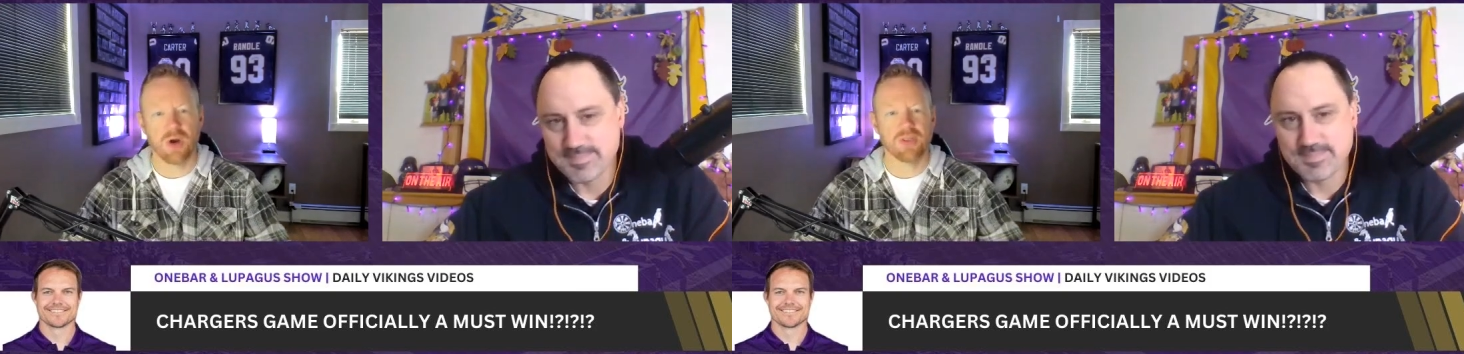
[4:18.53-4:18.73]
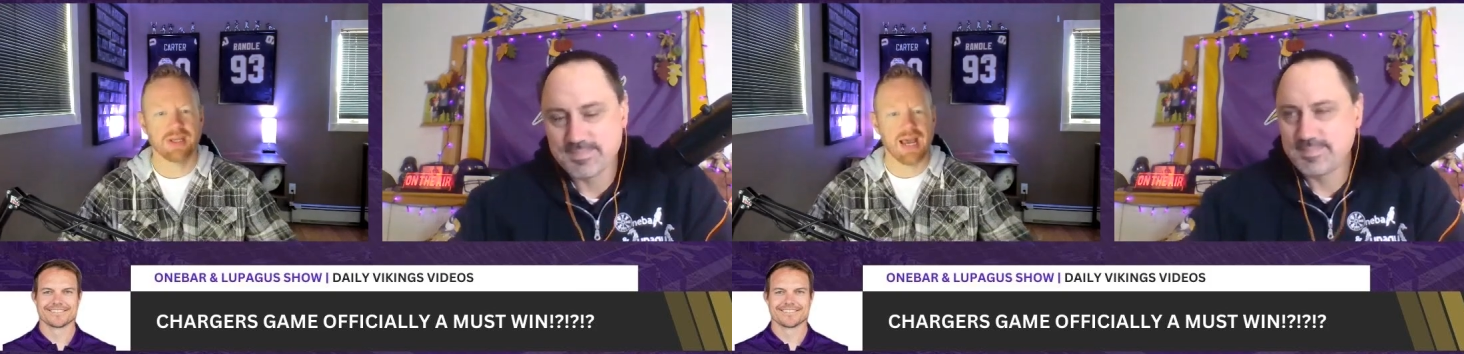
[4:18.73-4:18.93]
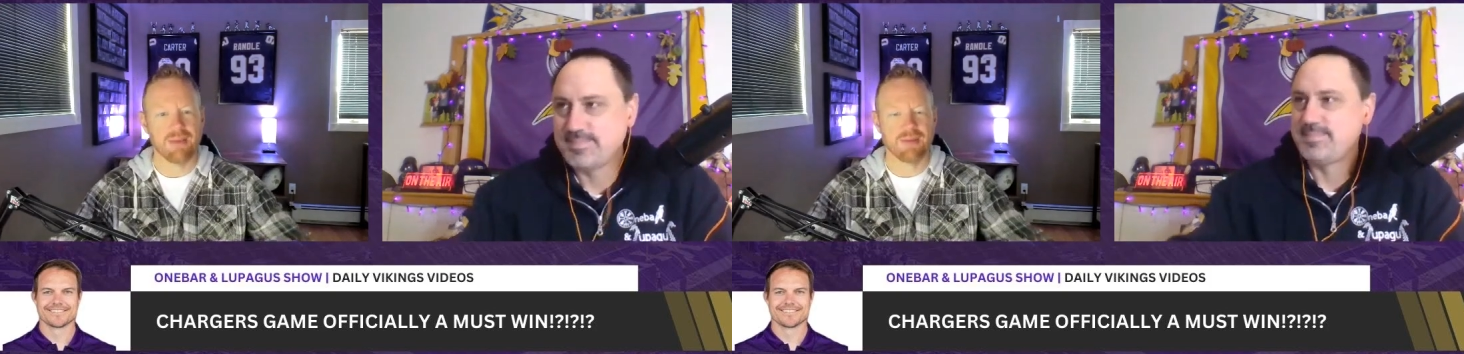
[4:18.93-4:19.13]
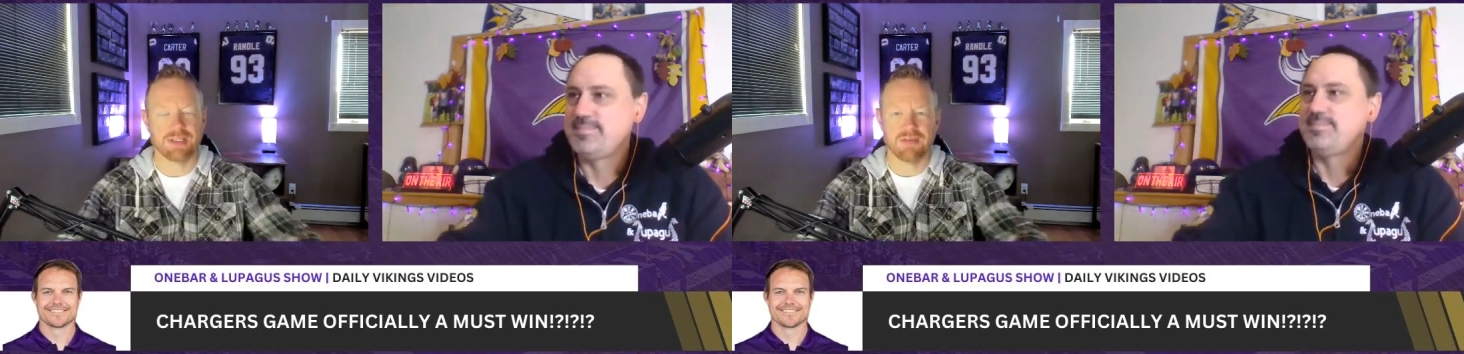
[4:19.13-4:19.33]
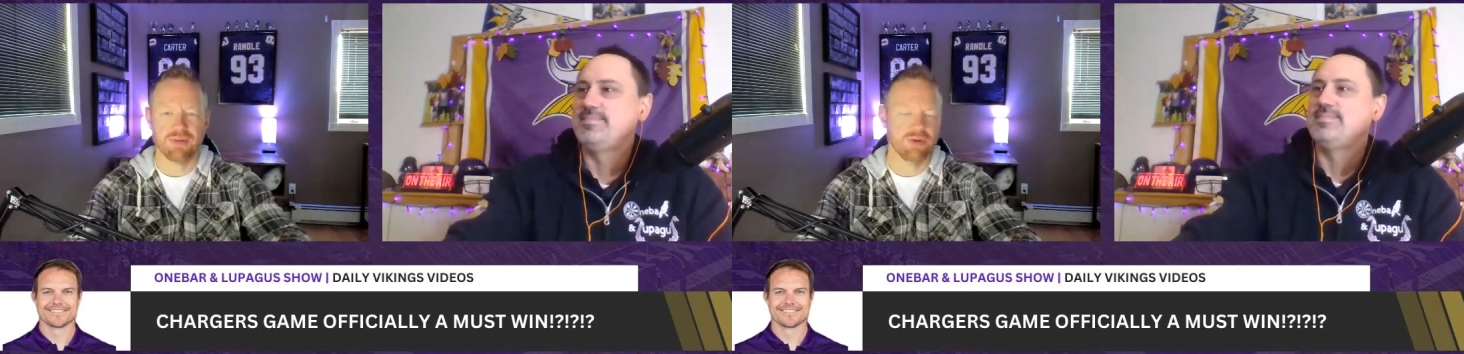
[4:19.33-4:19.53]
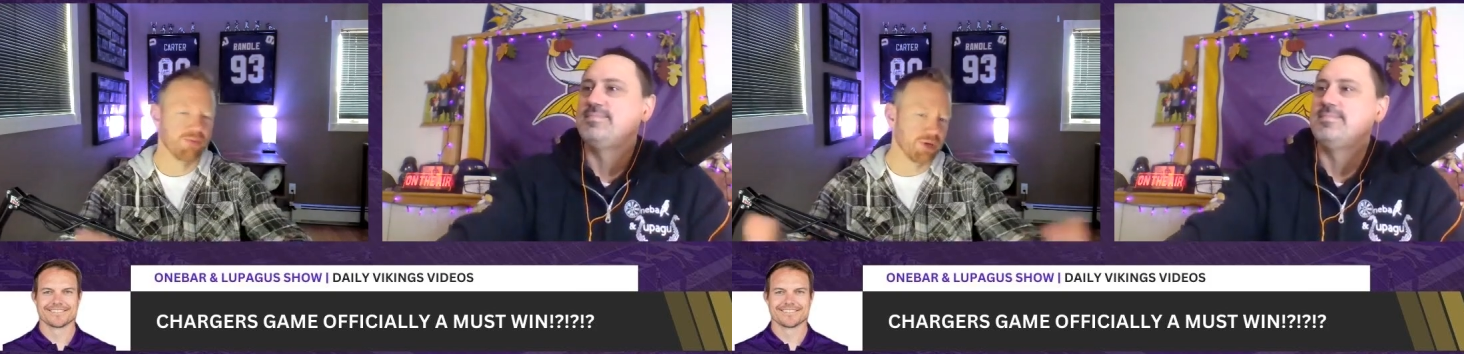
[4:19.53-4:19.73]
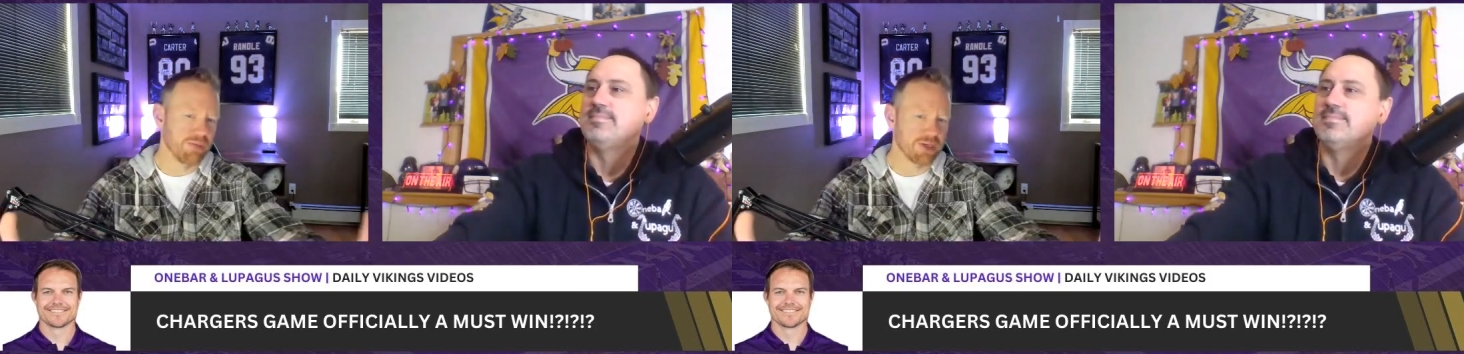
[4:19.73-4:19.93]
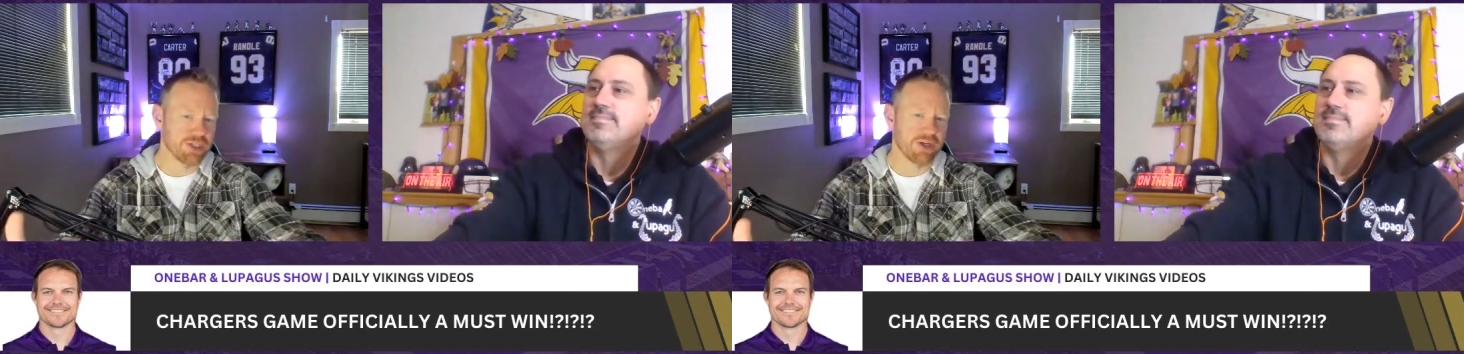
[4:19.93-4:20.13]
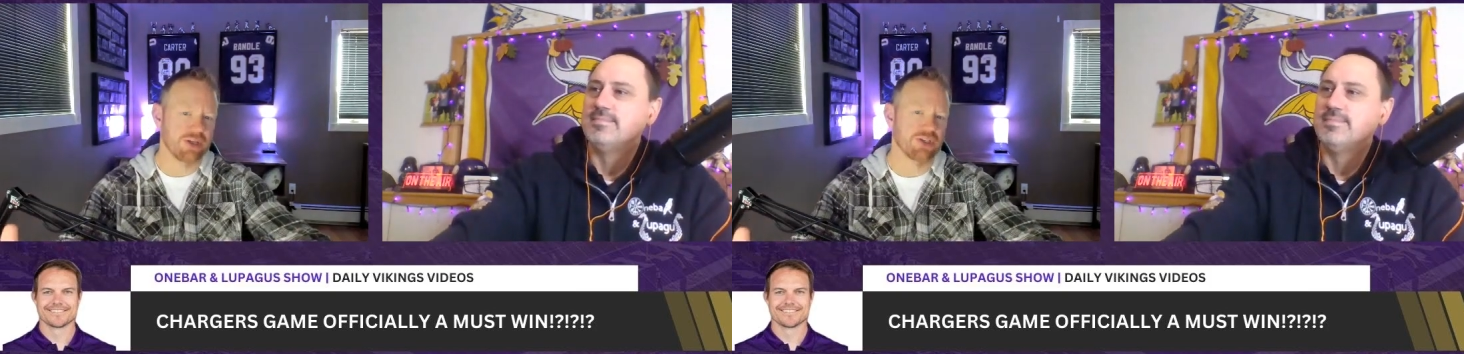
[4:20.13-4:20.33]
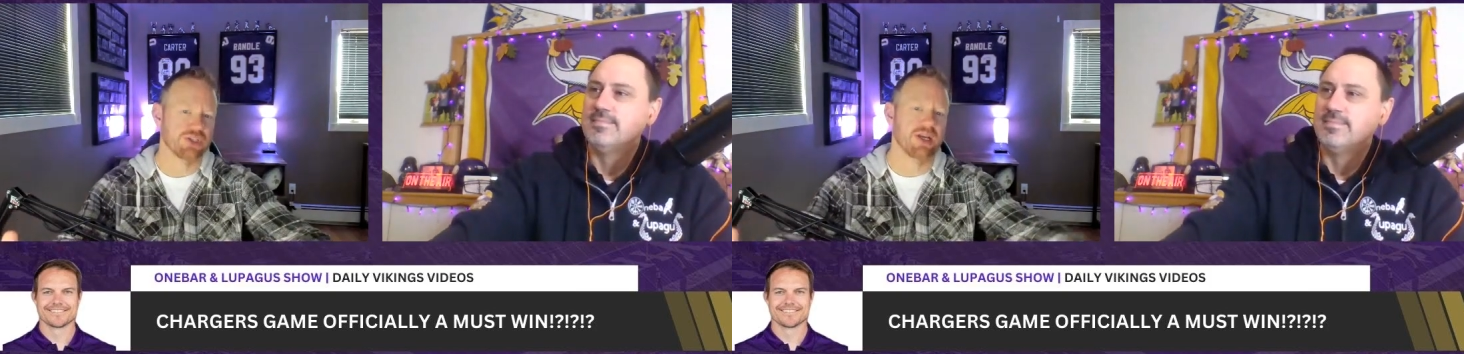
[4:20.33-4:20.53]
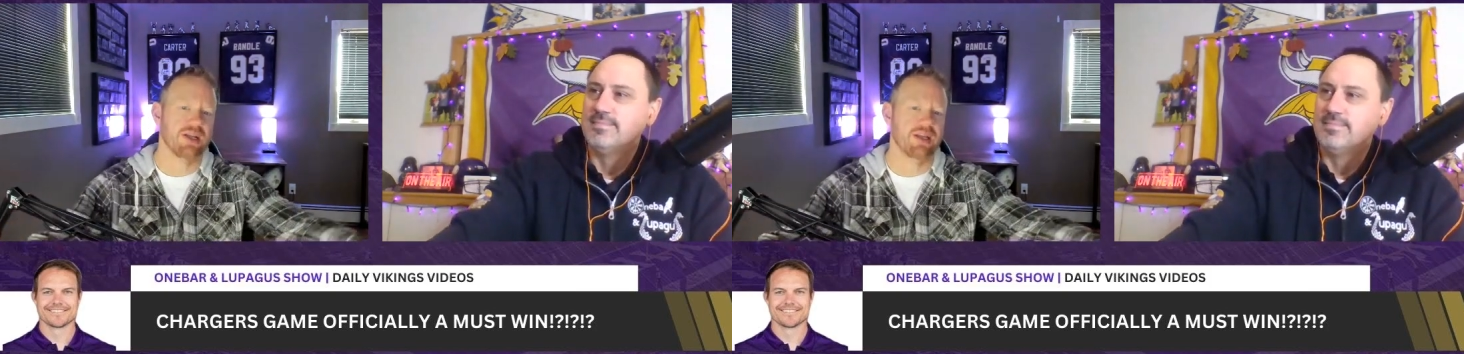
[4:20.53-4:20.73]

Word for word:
Speaker 1: in the comments, even though you pretty much already said it